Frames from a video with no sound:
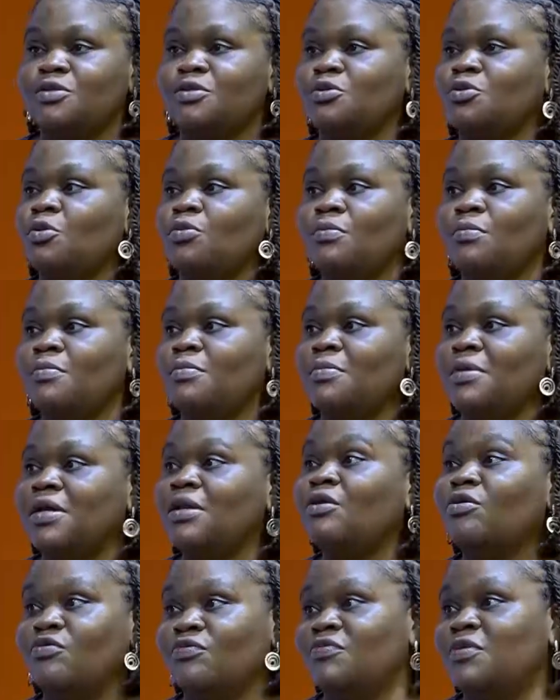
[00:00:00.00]
A
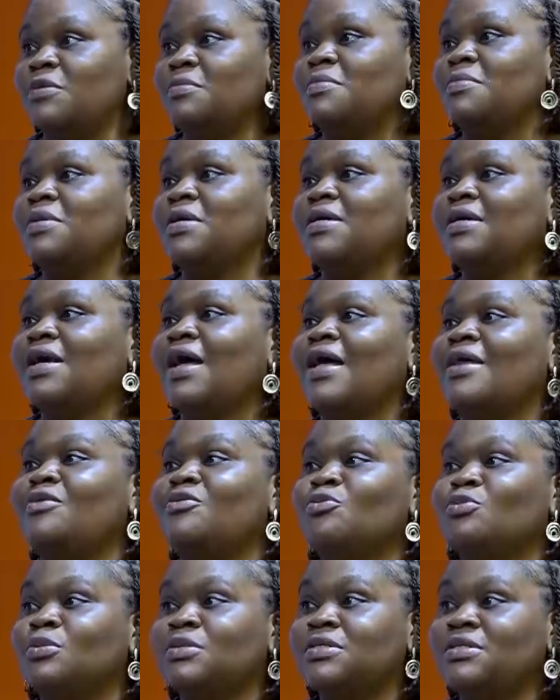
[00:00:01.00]
lot of them
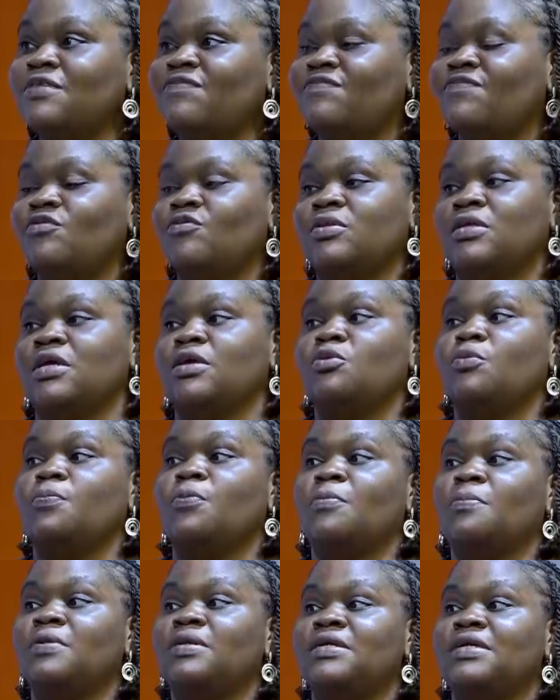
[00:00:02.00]
cannot, if not, they're not
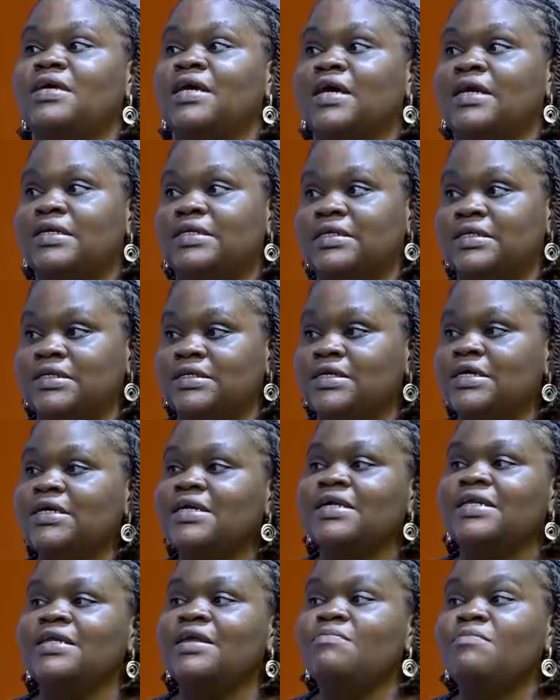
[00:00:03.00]
properly guided,
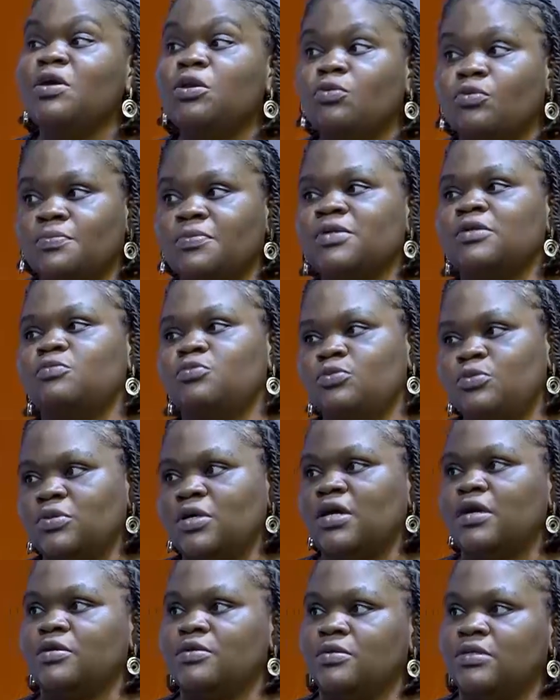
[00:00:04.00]
they may not be able to
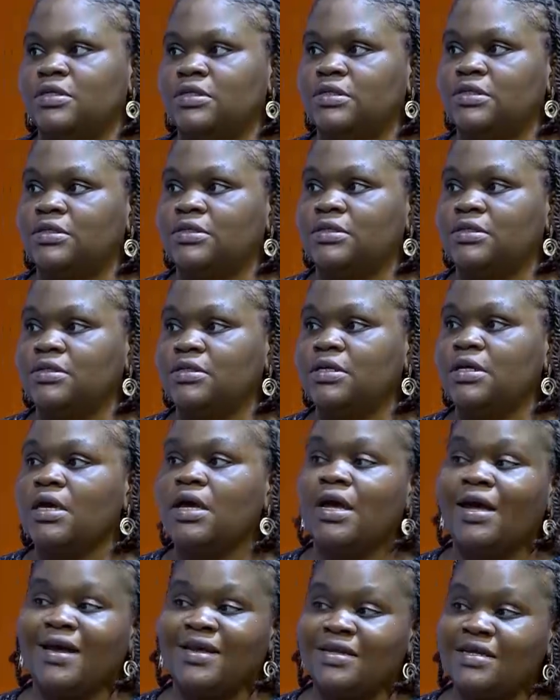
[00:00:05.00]
handle it.
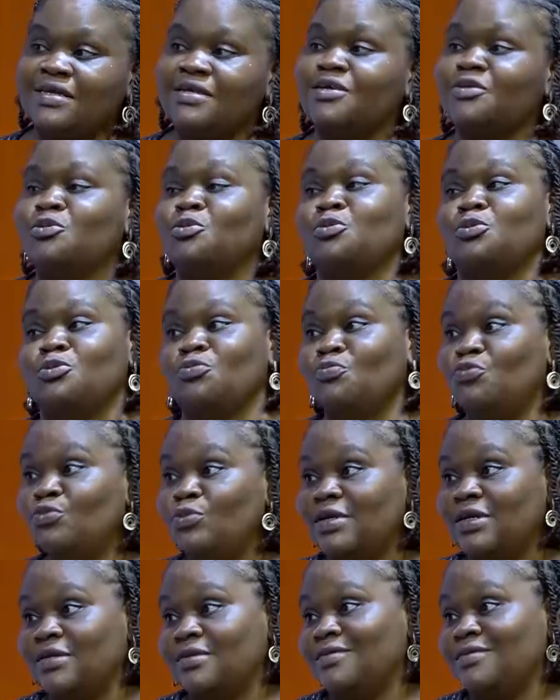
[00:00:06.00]
And then there's also
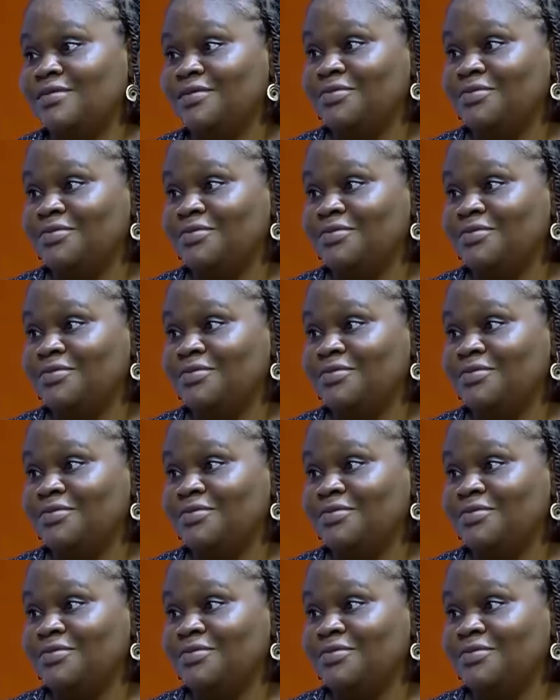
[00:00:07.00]
bullying.